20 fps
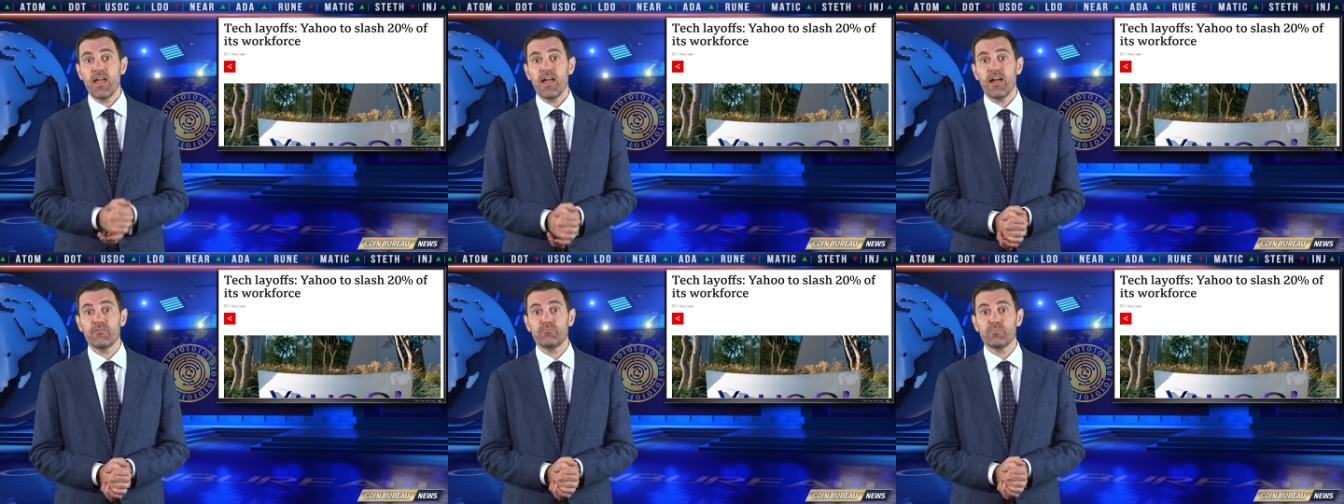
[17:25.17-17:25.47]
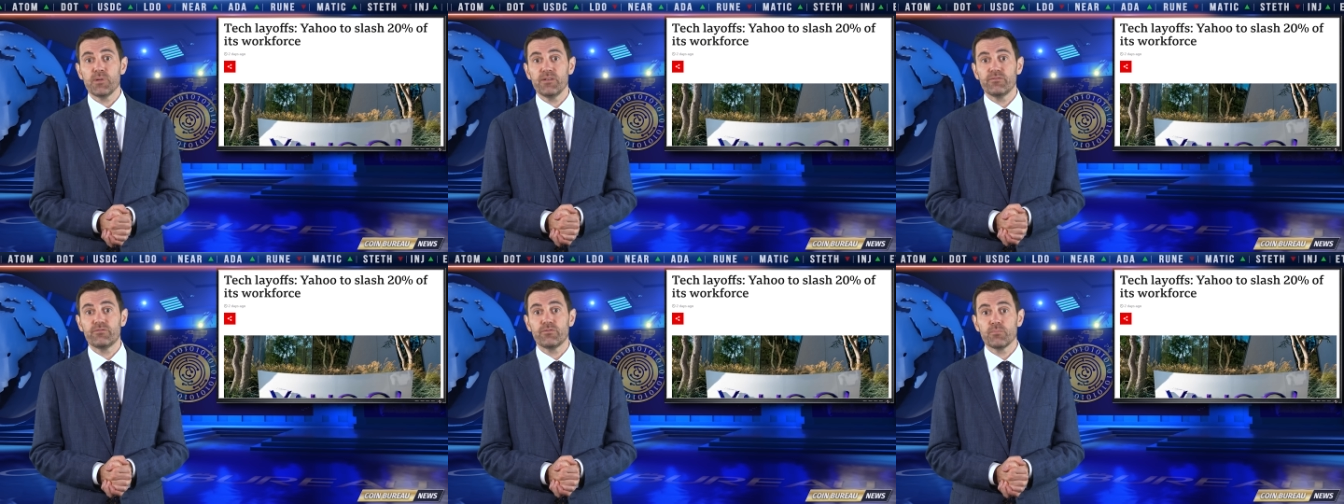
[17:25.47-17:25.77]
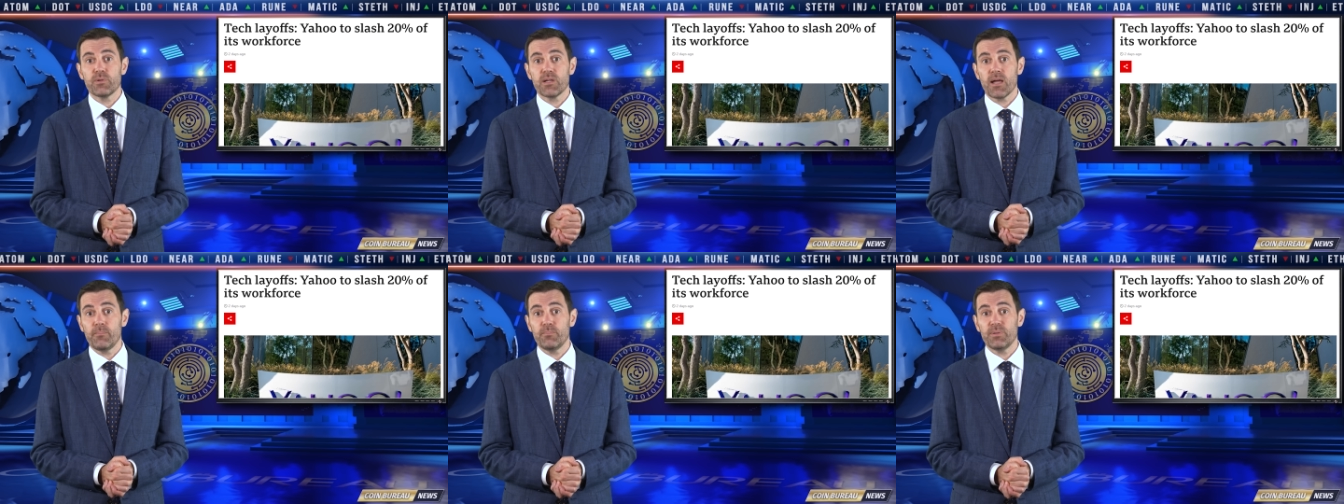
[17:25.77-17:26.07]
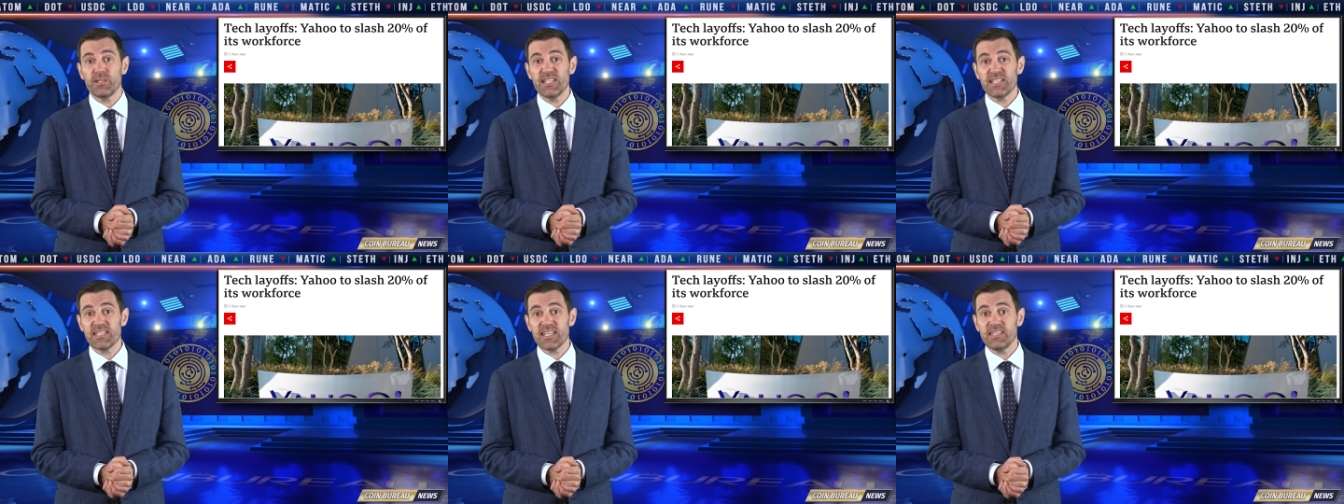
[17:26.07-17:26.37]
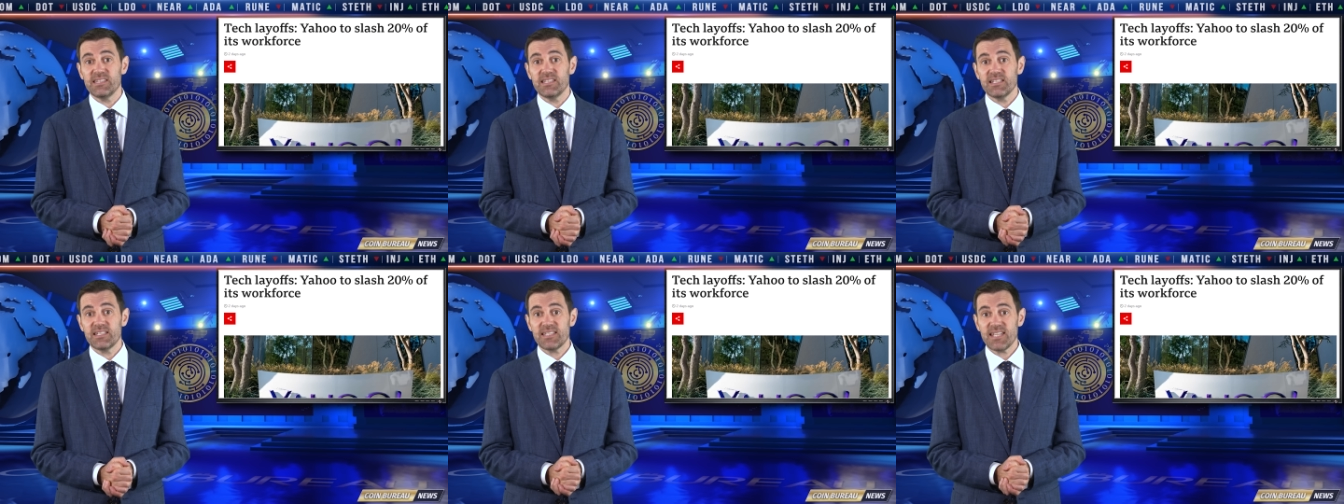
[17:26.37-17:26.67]
have been from companies
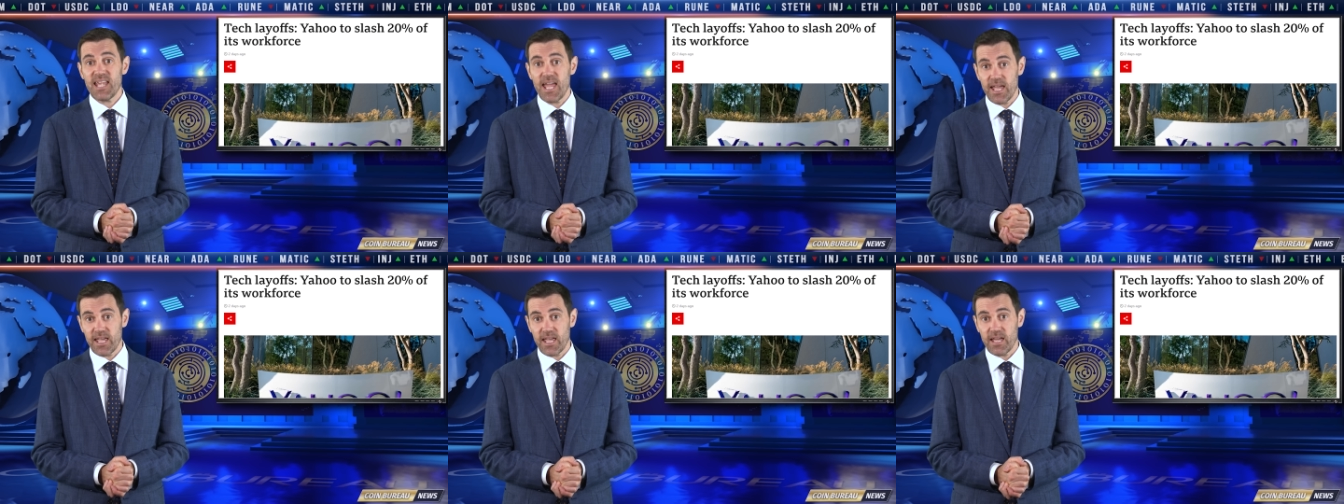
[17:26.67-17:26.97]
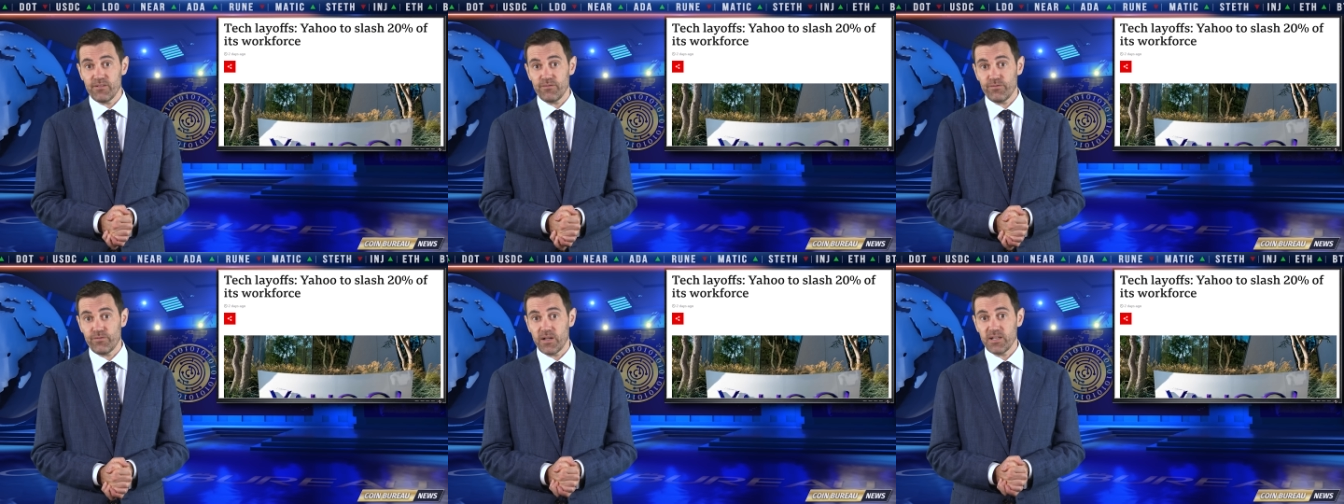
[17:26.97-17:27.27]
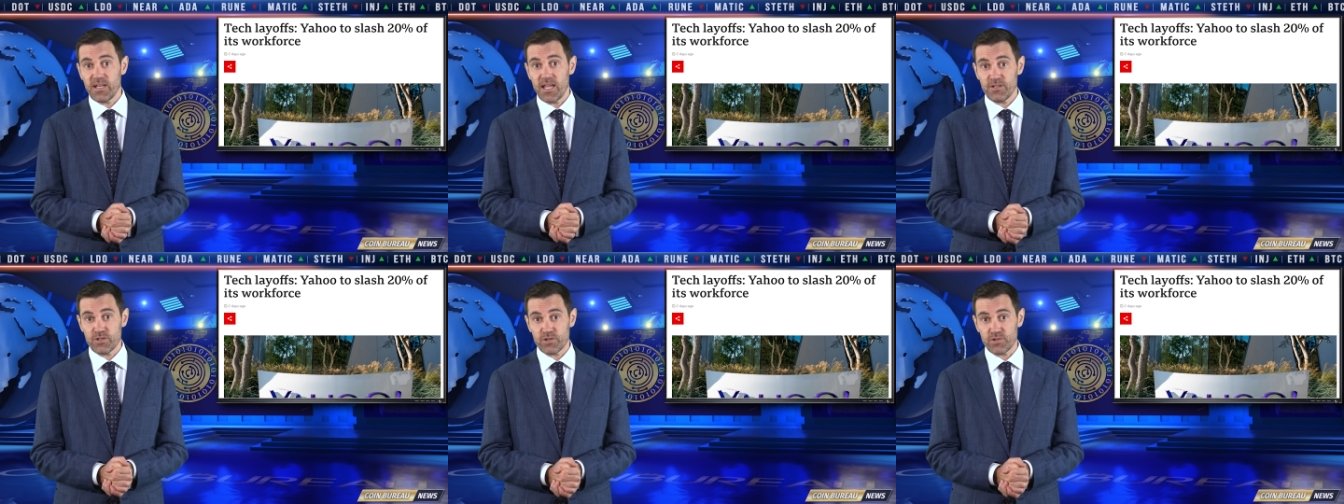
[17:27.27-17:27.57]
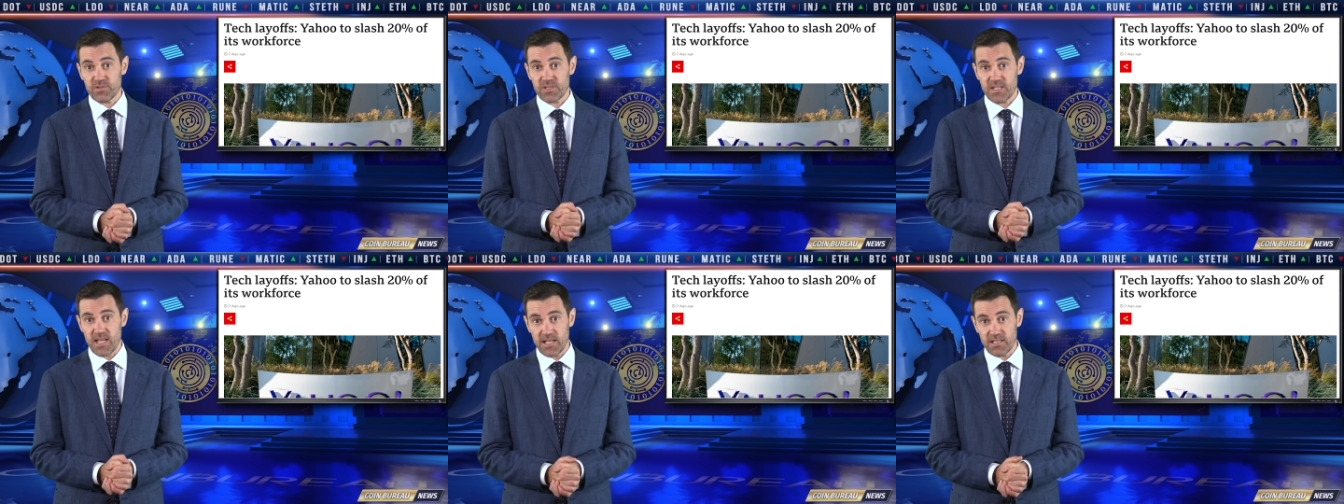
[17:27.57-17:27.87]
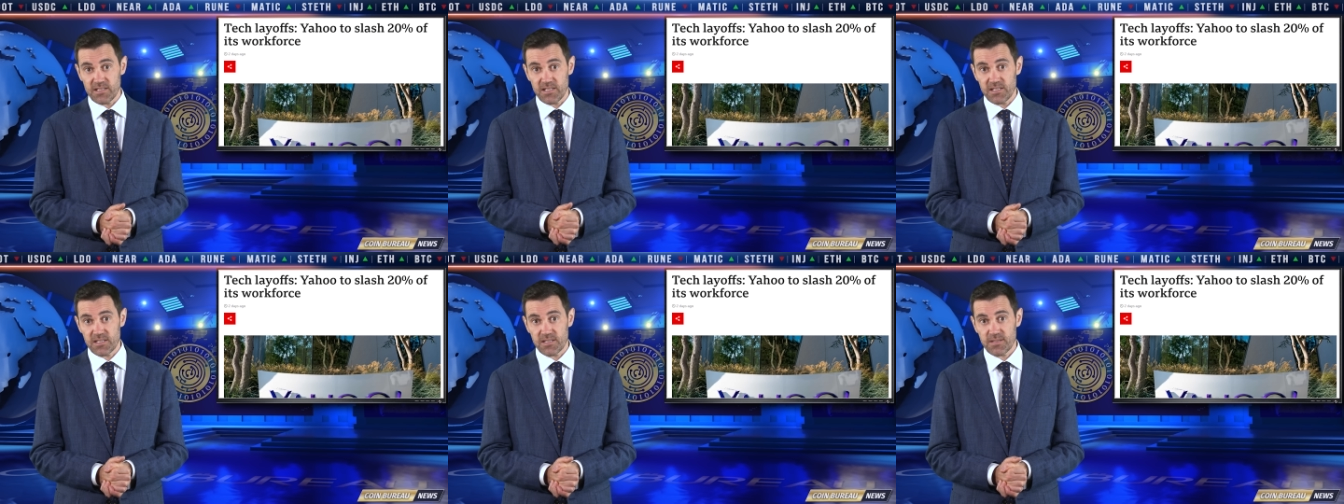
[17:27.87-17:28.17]
in the tech and financial
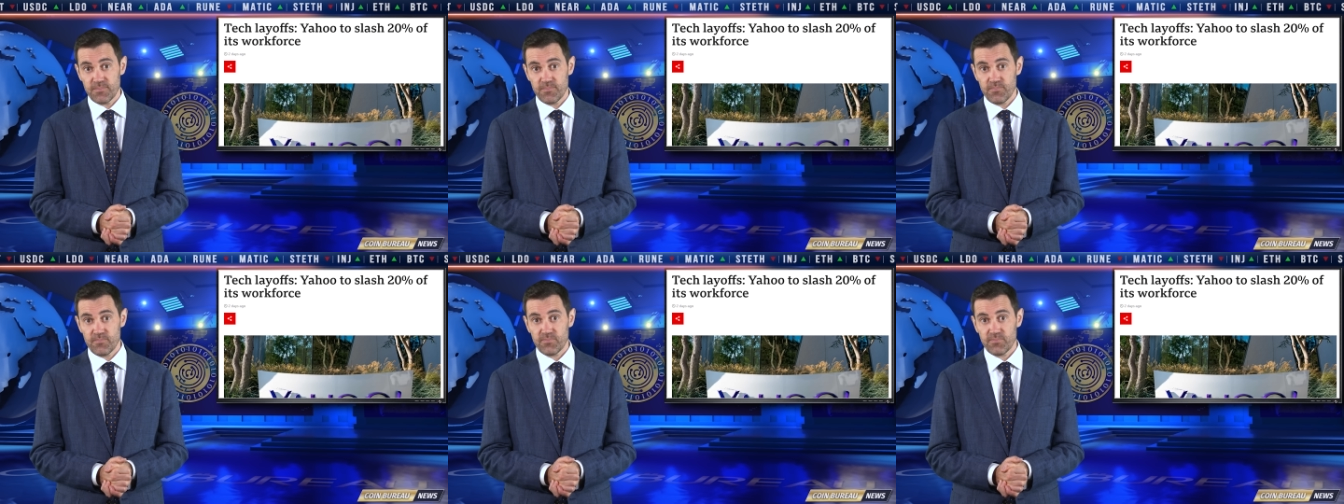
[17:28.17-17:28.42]
sectors.